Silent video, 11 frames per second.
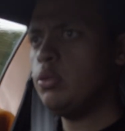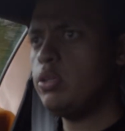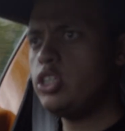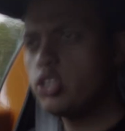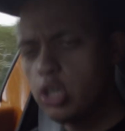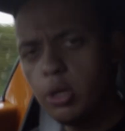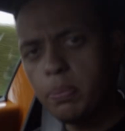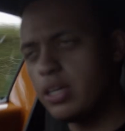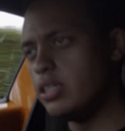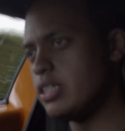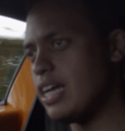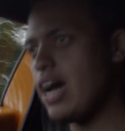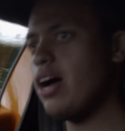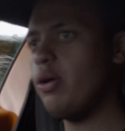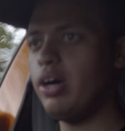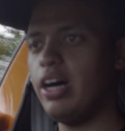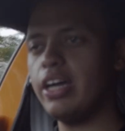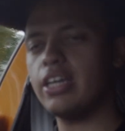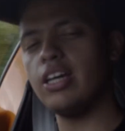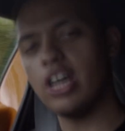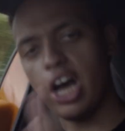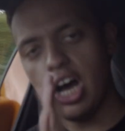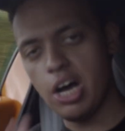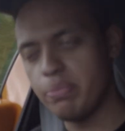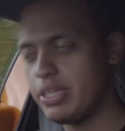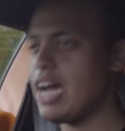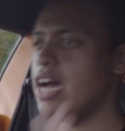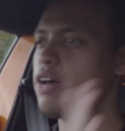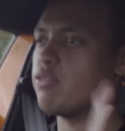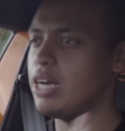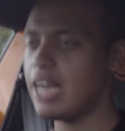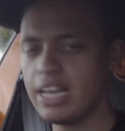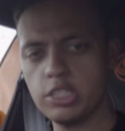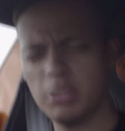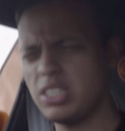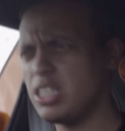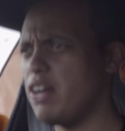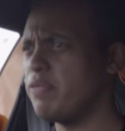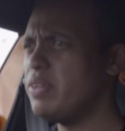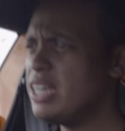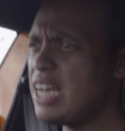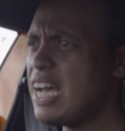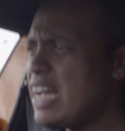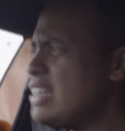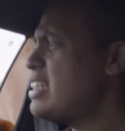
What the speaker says: which is good because now I can calm down, relax myself and